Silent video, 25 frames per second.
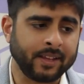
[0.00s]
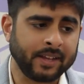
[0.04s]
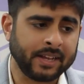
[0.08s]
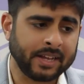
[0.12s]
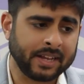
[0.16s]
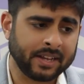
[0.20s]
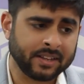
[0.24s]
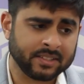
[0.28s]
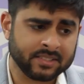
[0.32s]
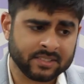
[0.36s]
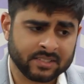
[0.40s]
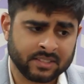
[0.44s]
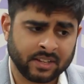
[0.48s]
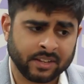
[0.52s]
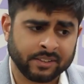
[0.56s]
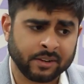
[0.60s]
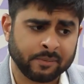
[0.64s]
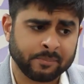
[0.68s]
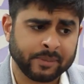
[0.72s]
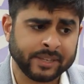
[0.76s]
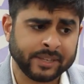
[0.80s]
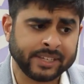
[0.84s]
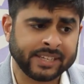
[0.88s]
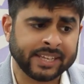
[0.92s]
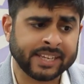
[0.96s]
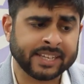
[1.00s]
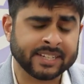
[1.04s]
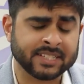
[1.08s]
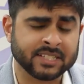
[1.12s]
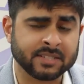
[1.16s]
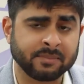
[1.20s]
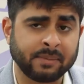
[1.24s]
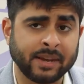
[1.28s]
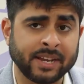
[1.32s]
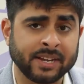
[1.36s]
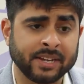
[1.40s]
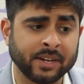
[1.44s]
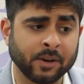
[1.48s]
A Sadr begins
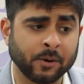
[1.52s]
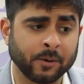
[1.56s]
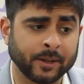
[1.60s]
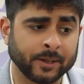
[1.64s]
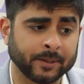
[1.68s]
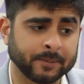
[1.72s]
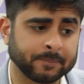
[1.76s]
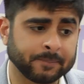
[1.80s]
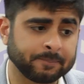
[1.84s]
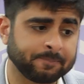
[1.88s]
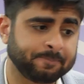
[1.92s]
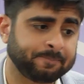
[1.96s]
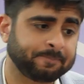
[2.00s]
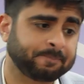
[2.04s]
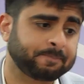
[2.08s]
by noting